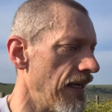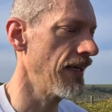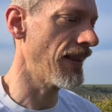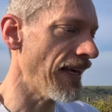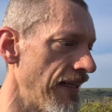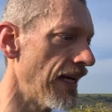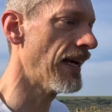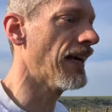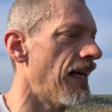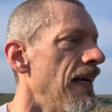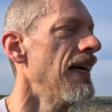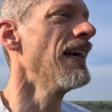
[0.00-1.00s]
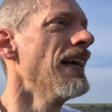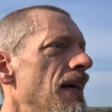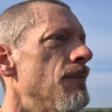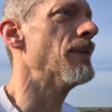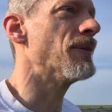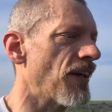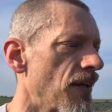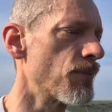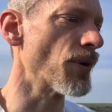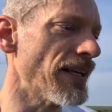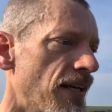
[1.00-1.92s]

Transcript: Then maybe take a break,